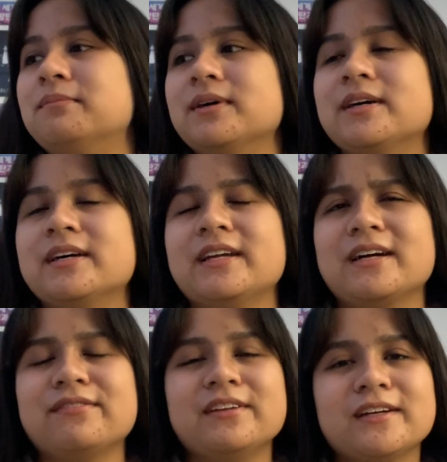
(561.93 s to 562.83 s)
But
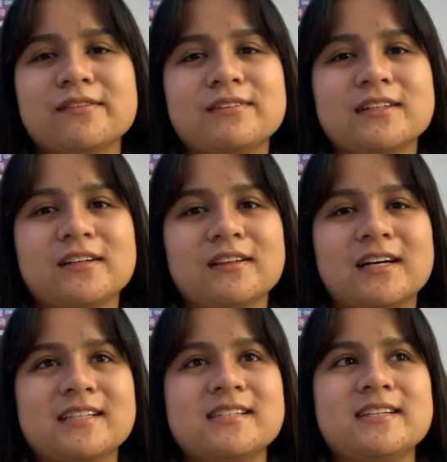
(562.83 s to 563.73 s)
I feel like I've done a
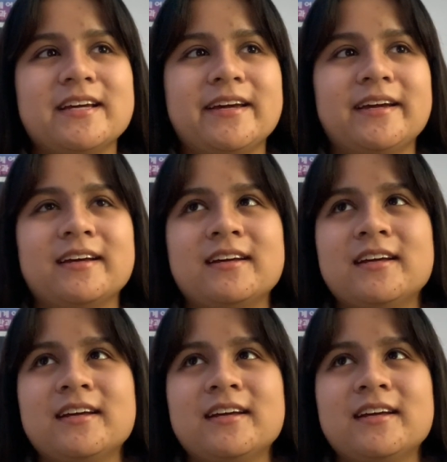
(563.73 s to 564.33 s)
lot today